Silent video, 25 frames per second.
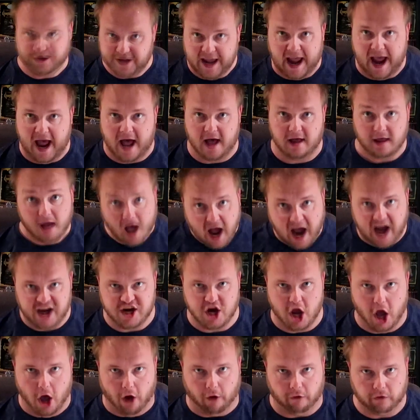Yeah, I
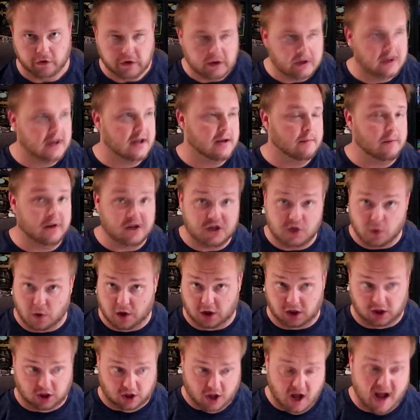know. Been
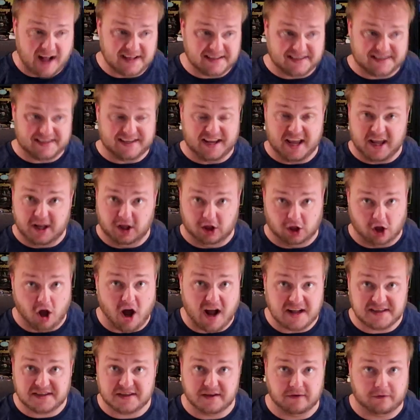doing lots and
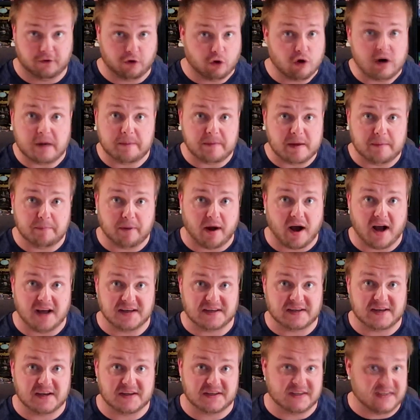lots of creepy
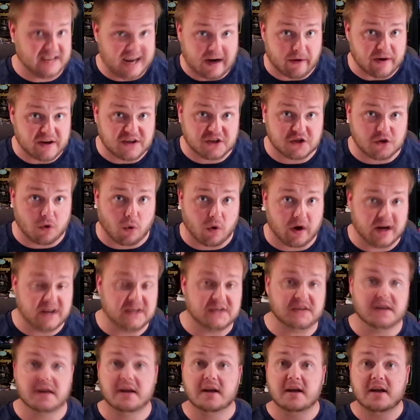pasta, scary
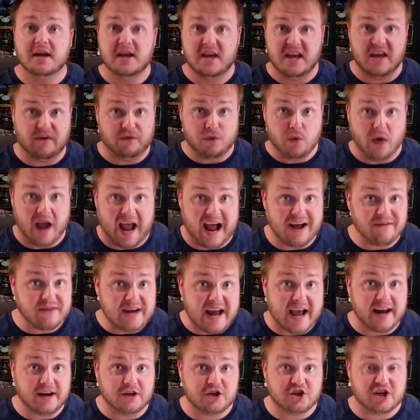stories. If you haven't
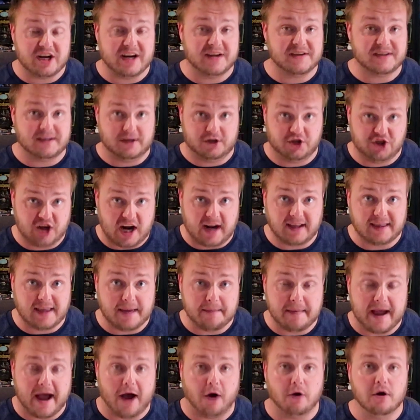had a chance to check
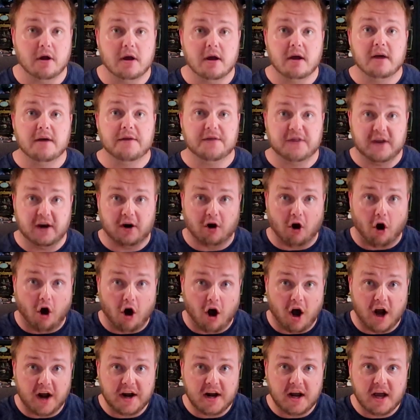them out, they're
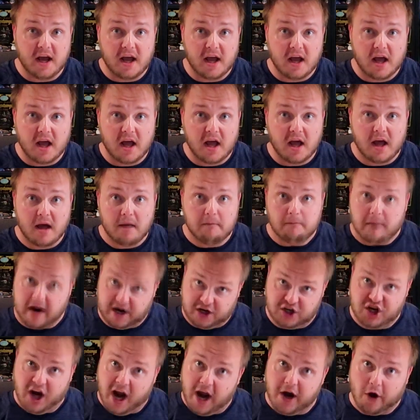on my
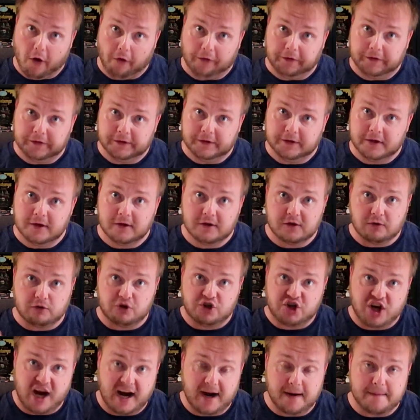channel. So
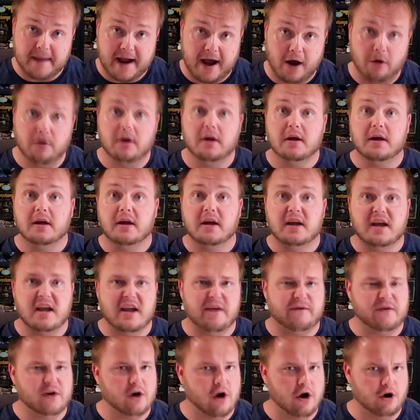check them out
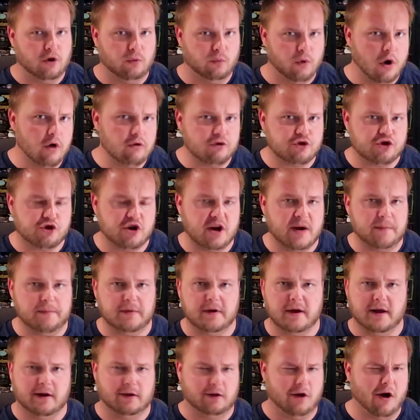if you're on a road
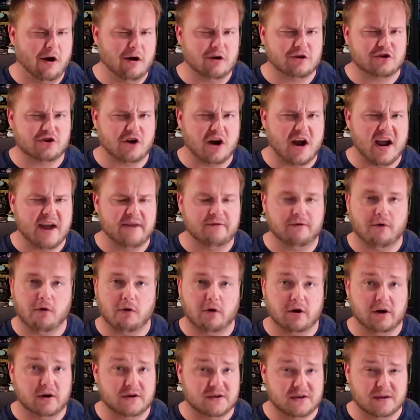trip, got a long drive,
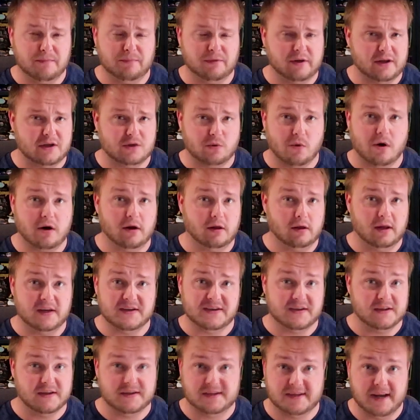or you simply just want to
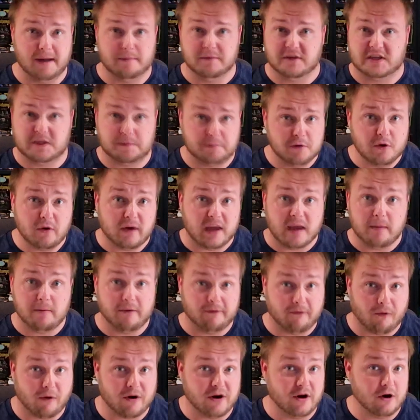listen to something spooky
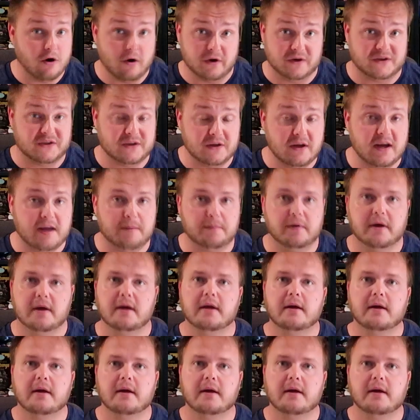before you go to sleep.